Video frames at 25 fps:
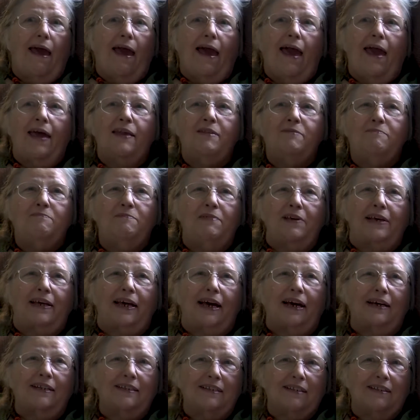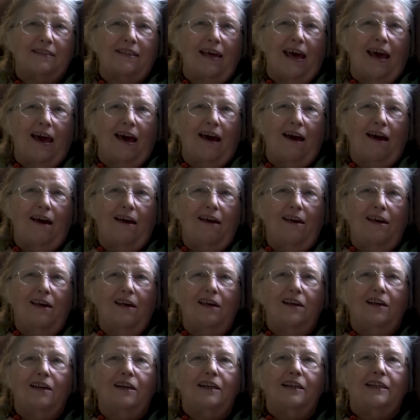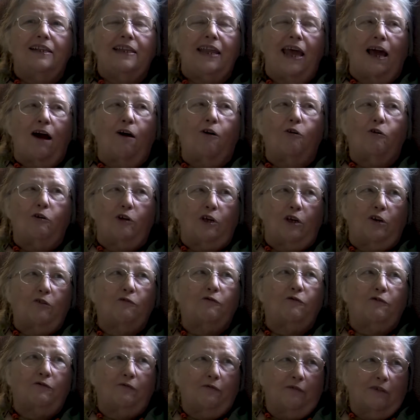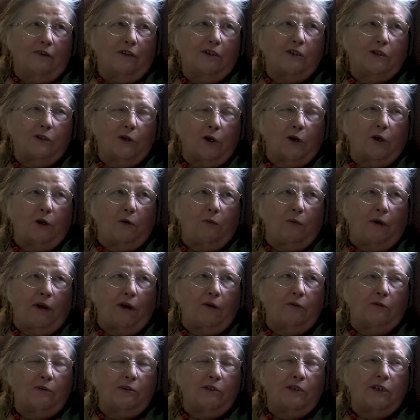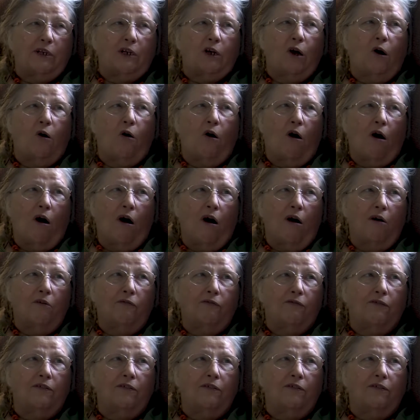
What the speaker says: And because of that, now if the circuit breaker was to go off,